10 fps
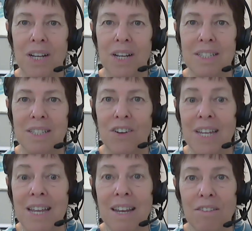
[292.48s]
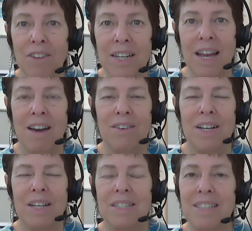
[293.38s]
are eating right now,
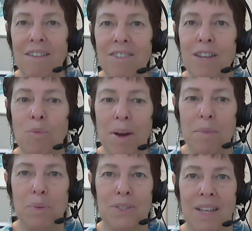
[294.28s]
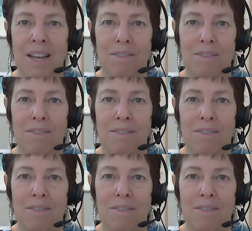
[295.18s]
71%